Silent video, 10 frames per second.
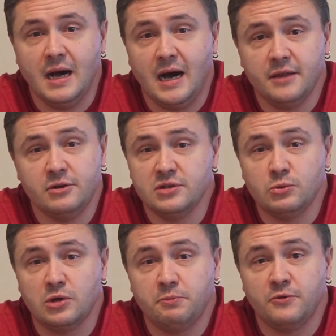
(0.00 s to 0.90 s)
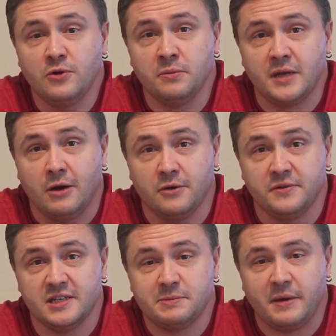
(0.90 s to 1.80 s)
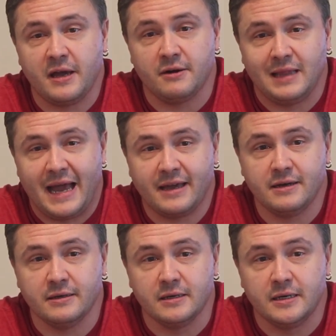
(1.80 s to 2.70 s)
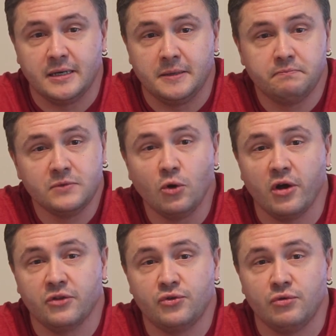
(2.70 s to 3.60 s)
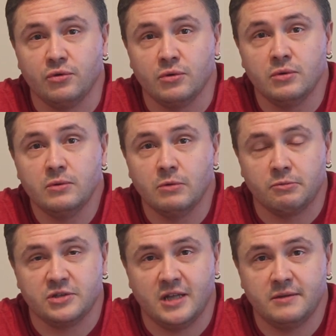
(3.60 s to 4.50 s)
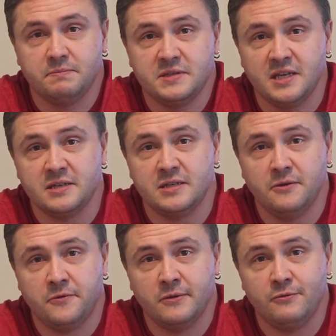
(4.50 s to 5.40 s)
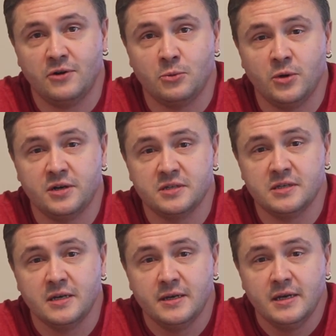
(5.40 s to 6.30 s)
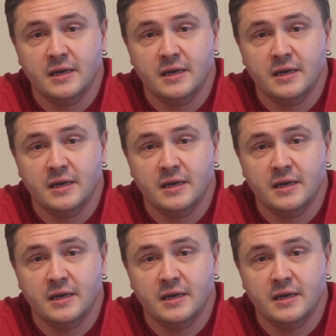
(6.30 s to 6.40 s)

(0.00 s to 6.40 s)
Others were performed out of despair, like going through, what was that, 6 different firmwares?